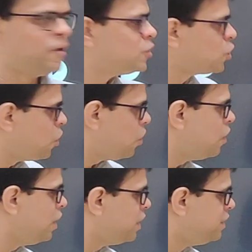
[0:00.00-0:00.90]

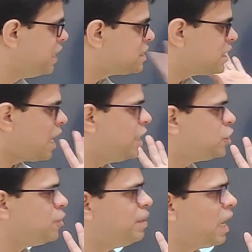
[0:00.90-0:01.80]
So this I
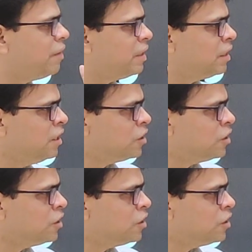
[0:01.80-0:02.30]
should be having.